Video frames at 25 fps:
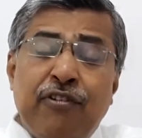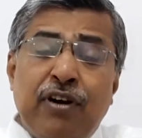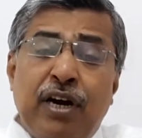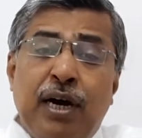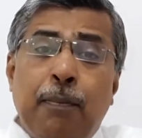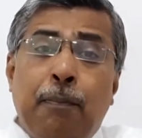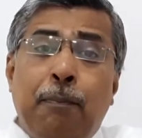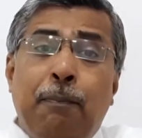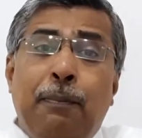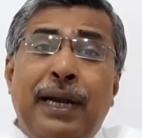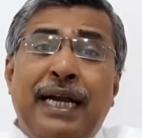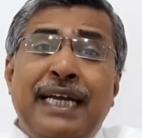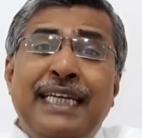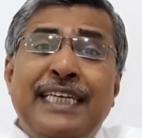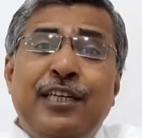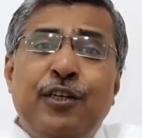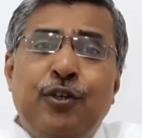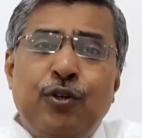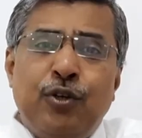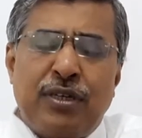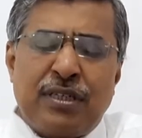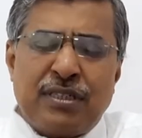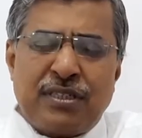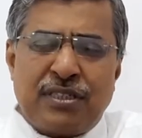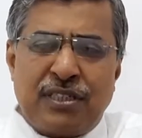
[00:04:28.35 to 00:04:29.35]
a
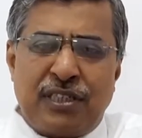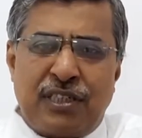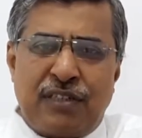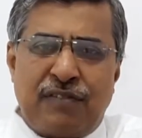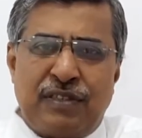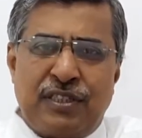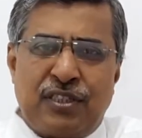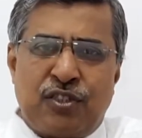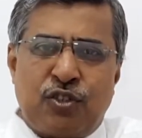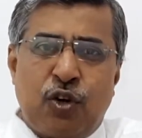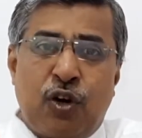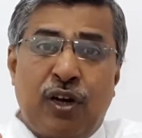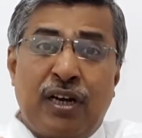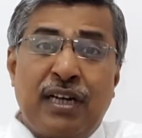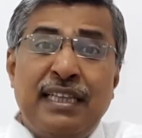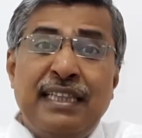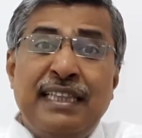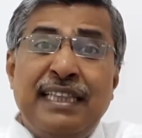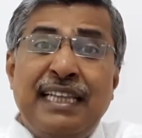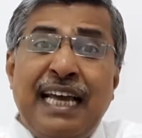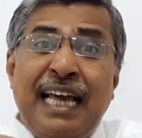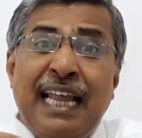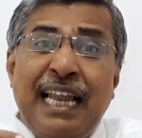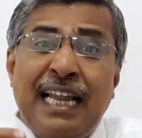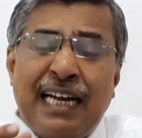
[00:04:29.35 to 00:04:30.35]
pedicure service or a
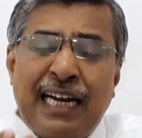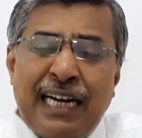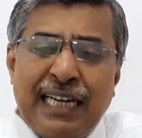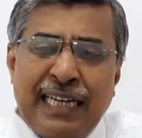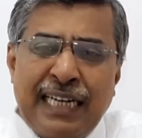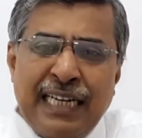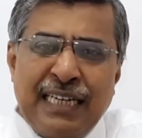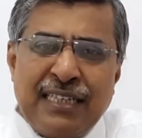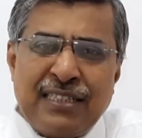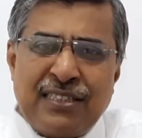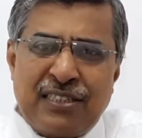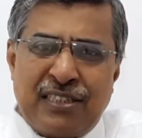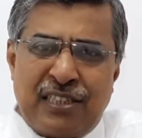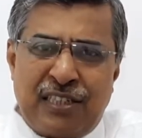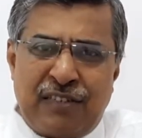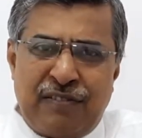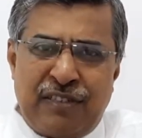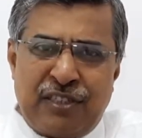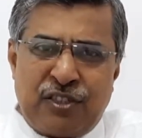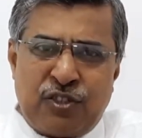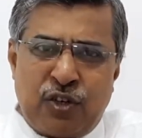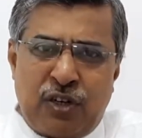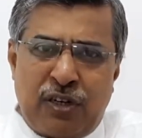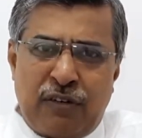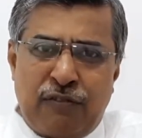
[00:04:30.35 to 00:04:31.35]
nail cutting
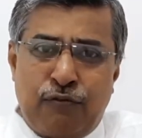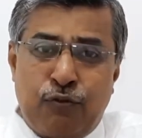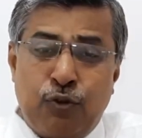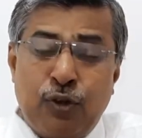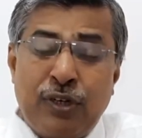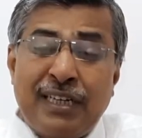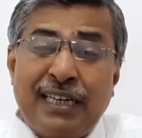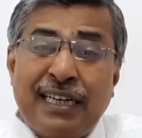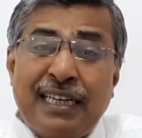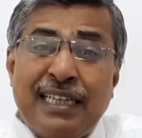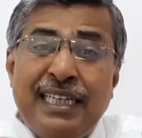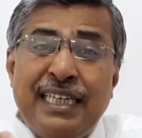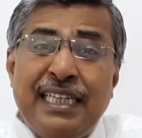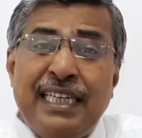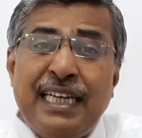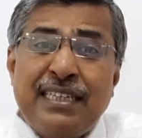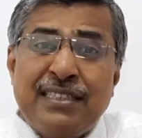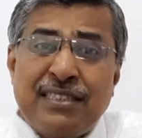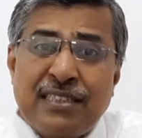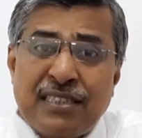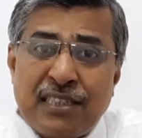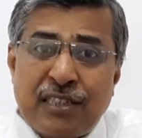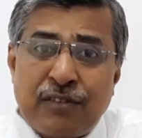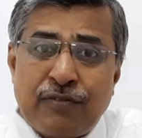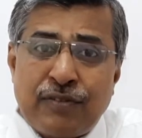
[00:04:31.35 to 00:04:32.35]
service or a foot cleaning
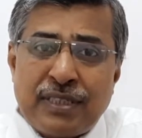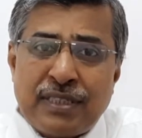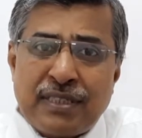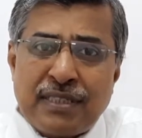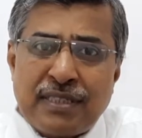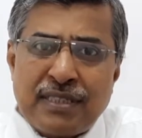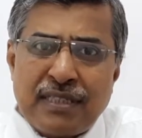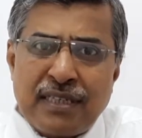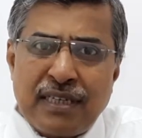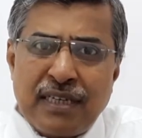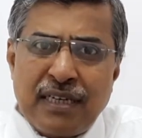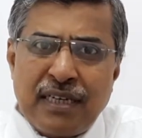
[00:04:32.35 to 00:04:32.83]
service.